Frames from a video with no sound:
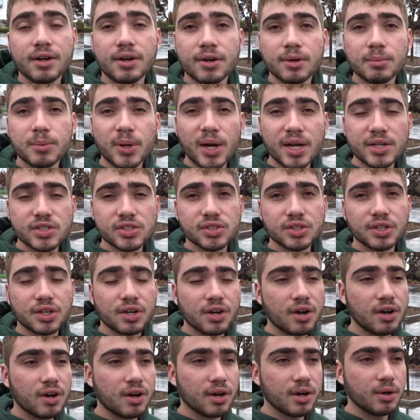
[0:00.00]
curb rash on the
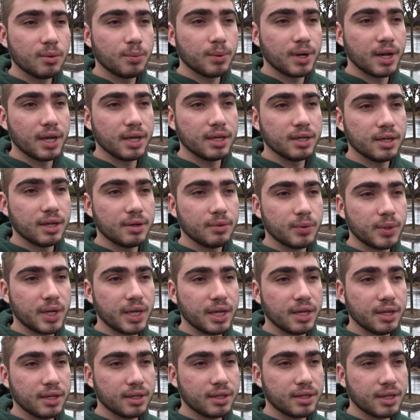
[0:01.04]
car when
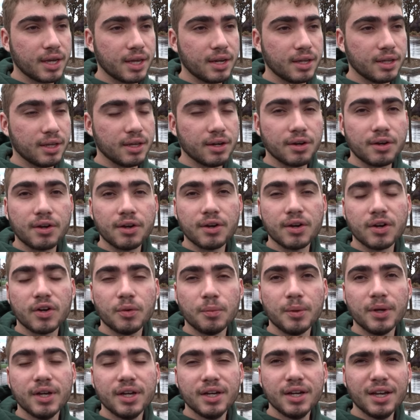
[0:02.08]
I kind of hit a
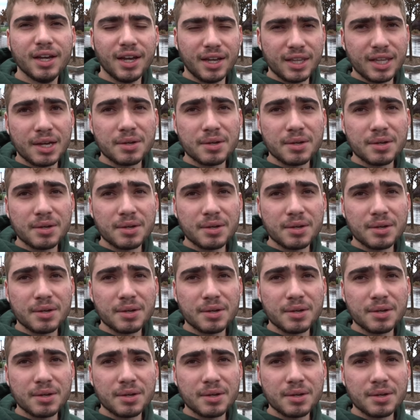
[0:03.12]
curb. And